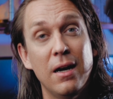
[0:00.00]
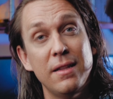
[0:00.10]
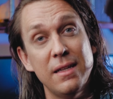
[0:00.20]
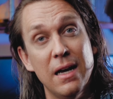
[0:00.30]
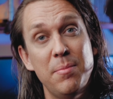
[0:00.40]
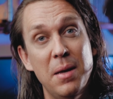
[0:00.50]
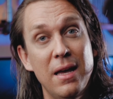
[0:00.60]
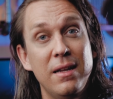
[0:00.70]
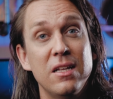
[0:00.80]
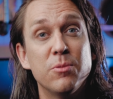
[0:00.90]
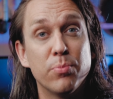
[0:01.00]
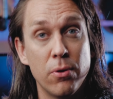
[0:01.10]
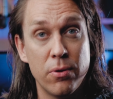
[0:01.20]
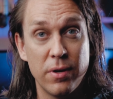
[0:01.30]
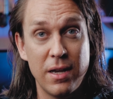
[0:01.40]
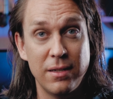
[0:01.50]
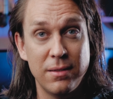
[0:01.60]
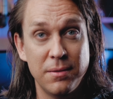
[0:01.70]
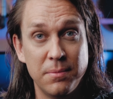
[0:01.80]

On the iPad, it's Procreate.